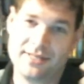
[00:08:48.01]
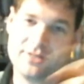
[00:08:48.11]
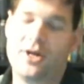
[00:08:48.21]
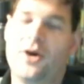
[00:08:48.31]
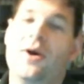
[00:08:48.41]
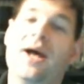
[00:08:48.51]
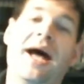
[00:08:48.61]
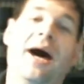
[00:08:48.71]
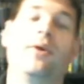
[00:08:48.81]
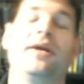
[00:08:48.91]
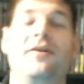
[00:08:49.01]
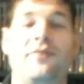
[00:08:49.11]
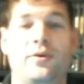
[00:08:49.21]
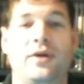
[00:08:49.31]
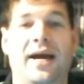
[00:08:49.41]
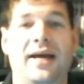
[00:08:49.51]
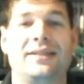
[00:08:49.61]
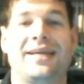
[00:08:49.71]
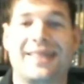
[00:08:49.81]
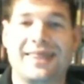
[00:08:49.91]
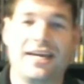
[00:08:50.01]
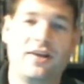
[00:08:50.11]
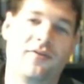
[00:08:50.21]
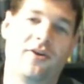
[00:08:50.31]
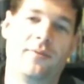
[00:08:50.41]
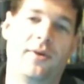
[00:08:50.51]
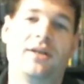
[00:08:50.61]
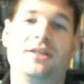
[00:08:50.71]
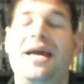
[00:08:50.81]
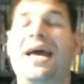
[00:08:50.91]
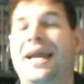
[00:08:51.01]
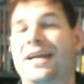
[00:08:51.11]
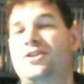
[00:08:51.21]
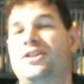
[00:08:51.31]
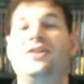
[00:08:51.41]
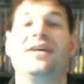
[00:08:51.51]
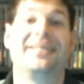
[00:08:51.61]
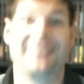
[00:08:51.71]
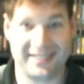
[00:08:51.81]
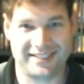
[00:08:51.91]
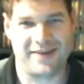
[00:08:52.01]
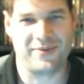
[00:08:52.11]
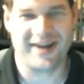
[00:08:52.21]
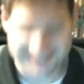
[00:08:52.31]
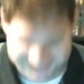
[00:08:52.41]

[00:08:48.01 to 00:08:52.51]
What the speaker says: So I want to hear from you guys, and thank you very much. And I'll see you guys next time, all right?